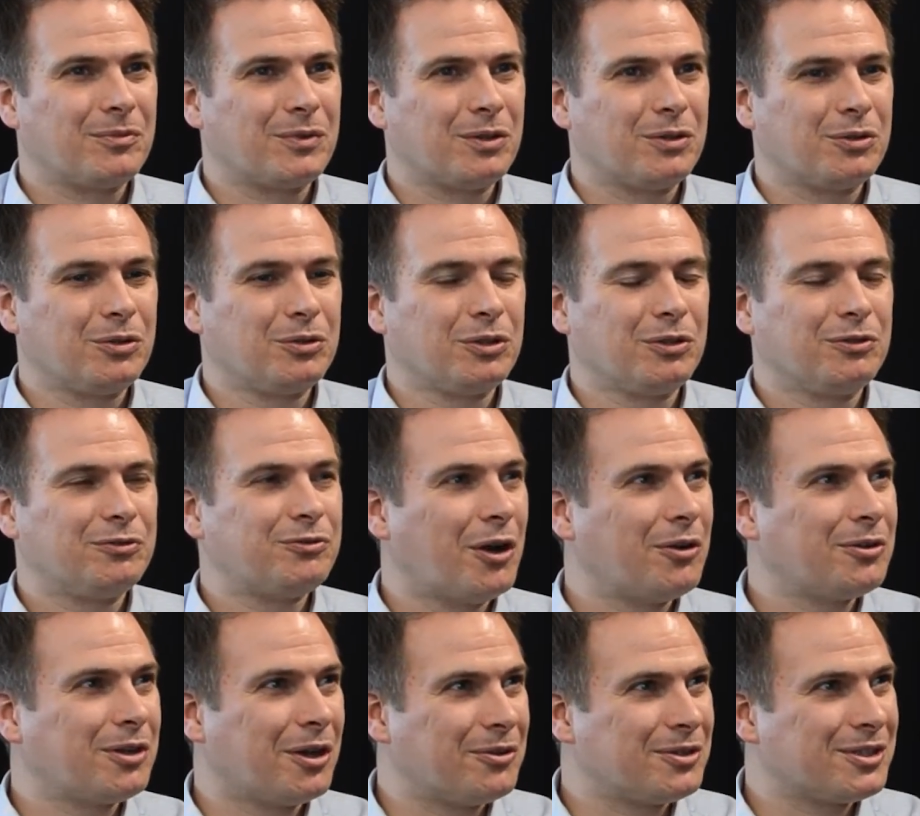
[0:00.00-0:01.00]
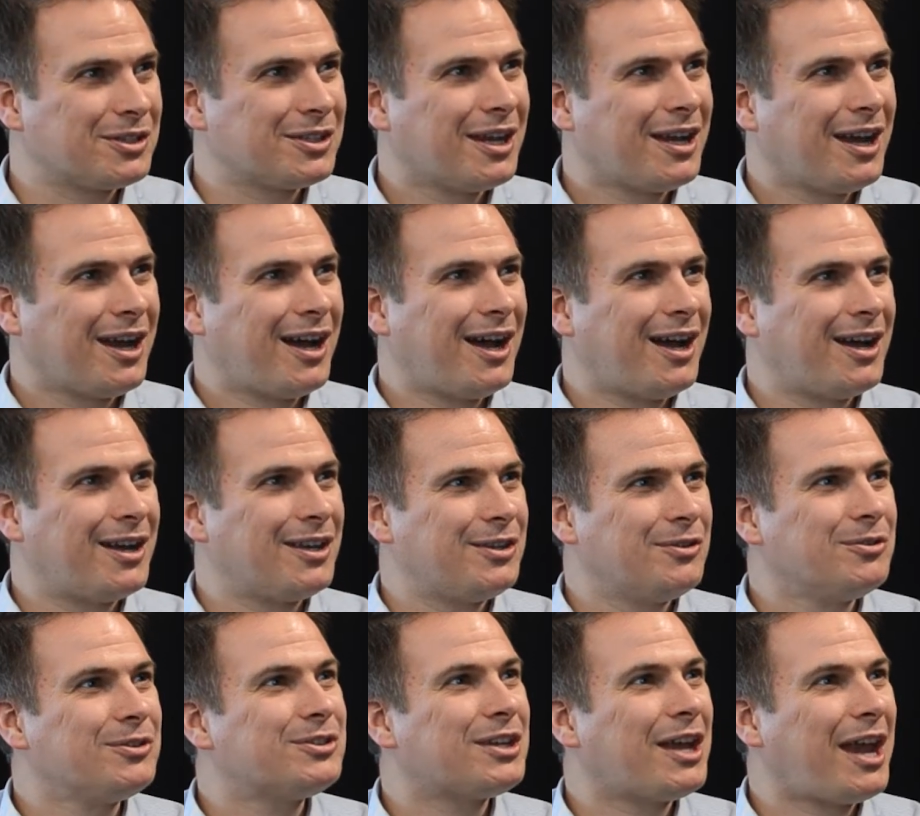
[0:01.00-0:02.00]
Google Photos
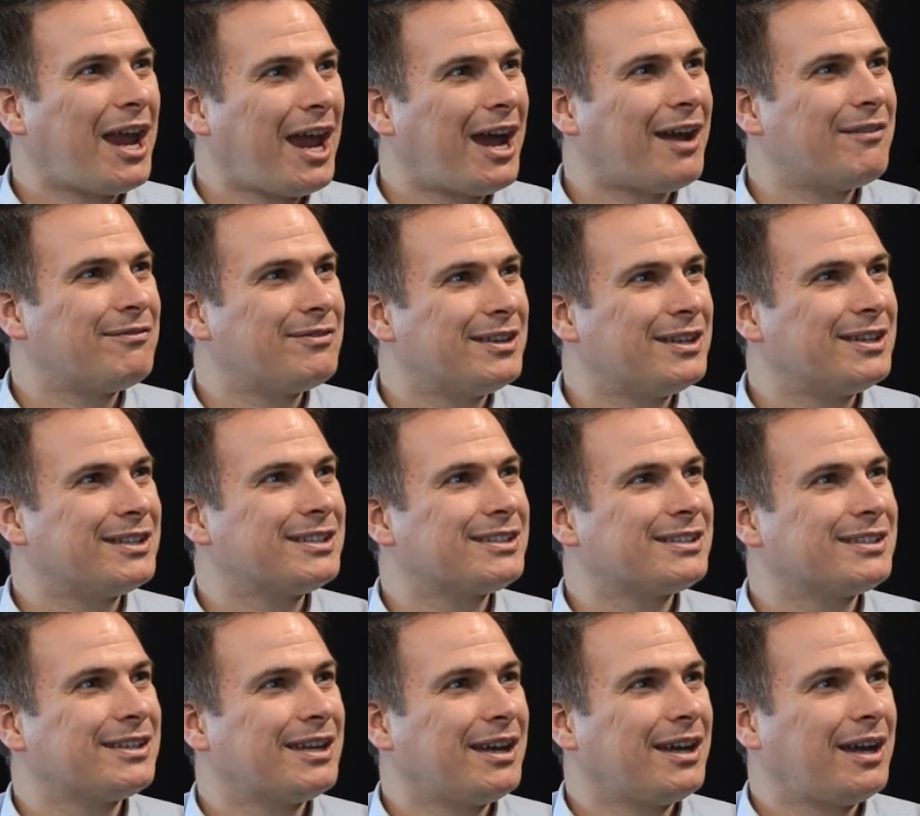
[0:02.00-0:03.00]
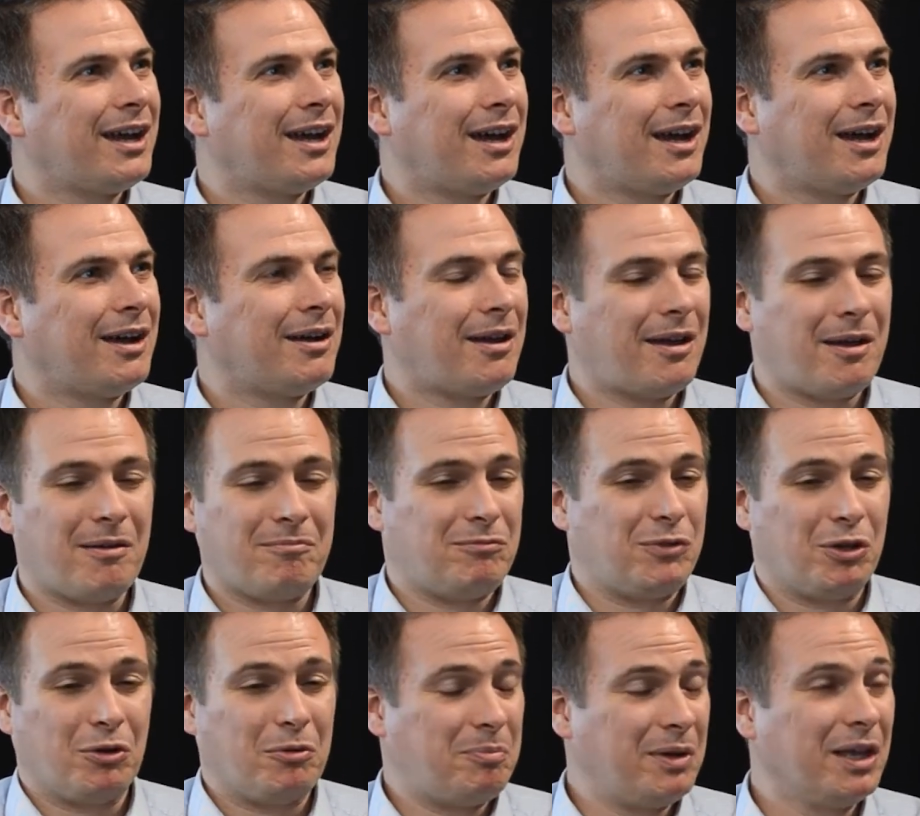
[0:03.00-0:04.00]
used to have this
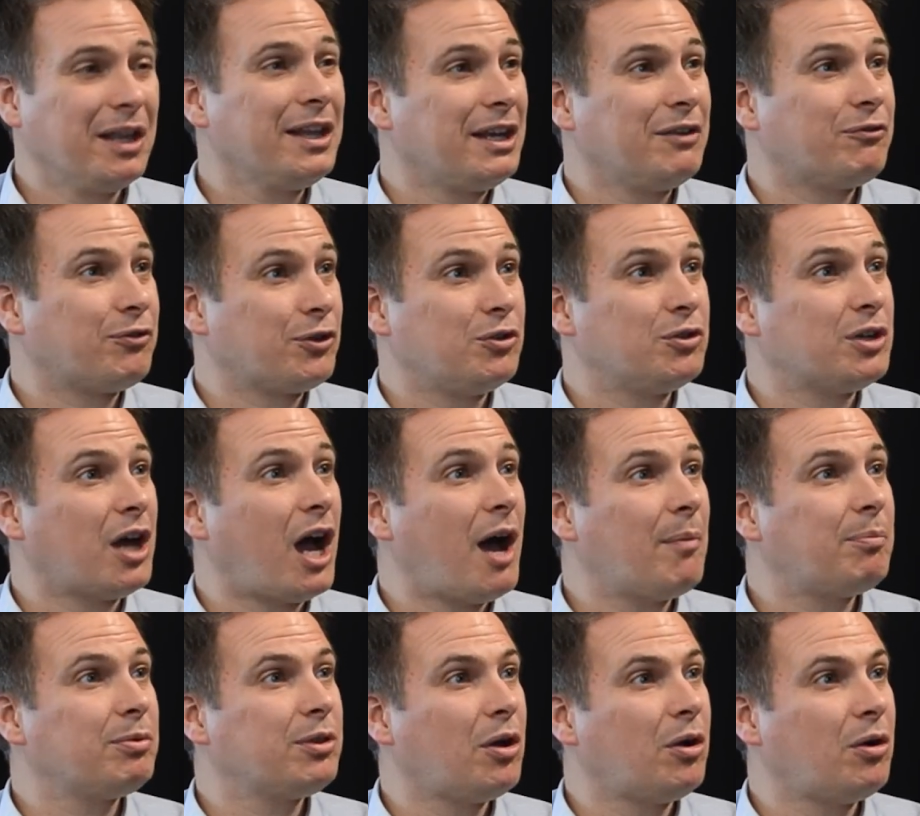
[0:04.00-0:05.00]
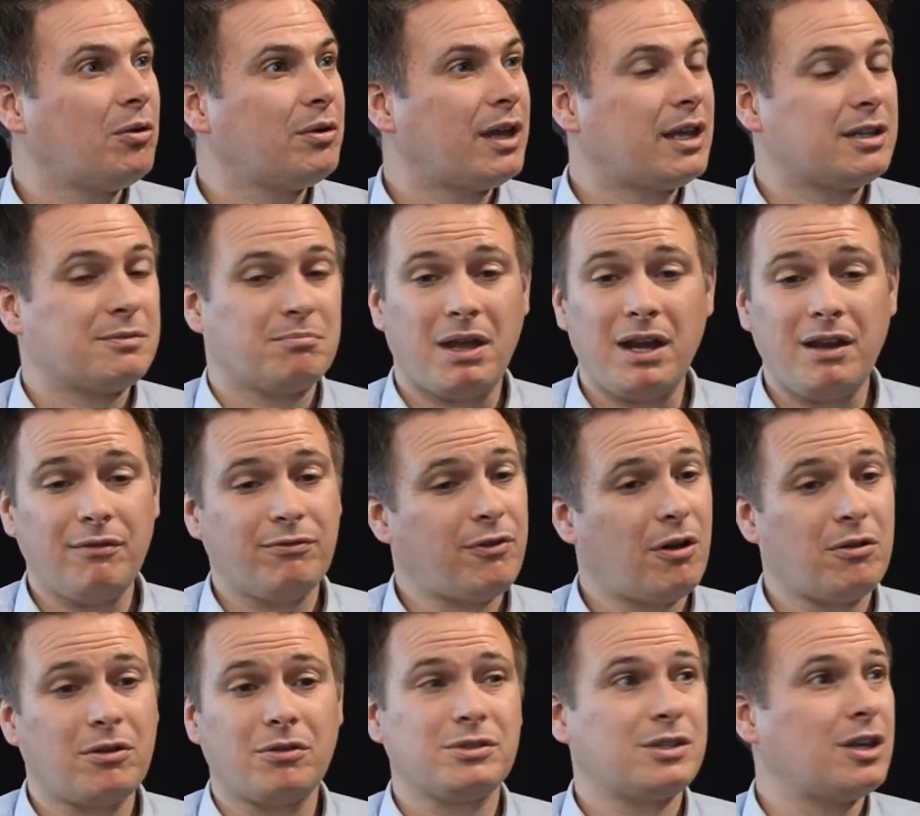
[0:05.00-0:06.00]
ability for you to upload as many
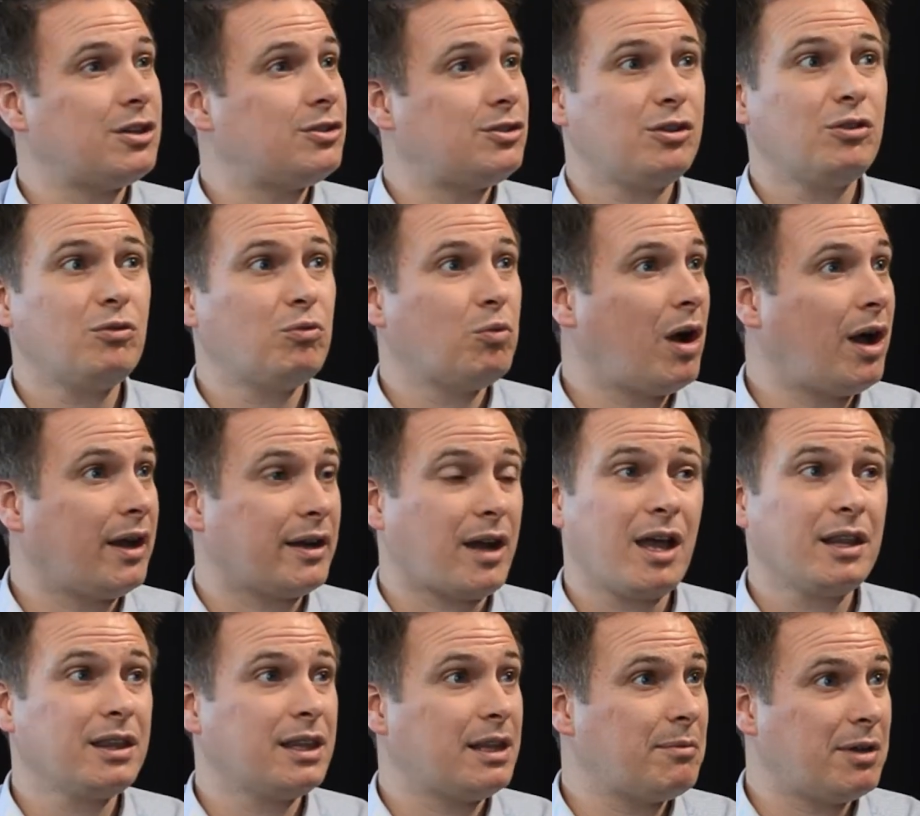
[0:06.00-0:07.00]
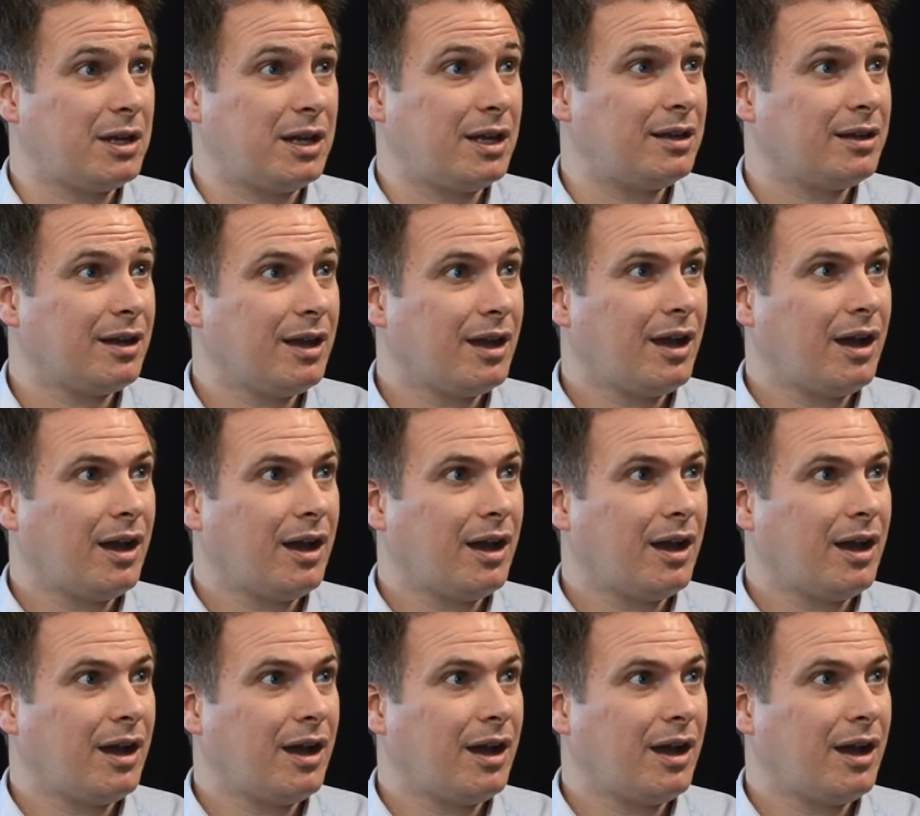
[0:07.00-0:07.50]
photos as you want, unlimited,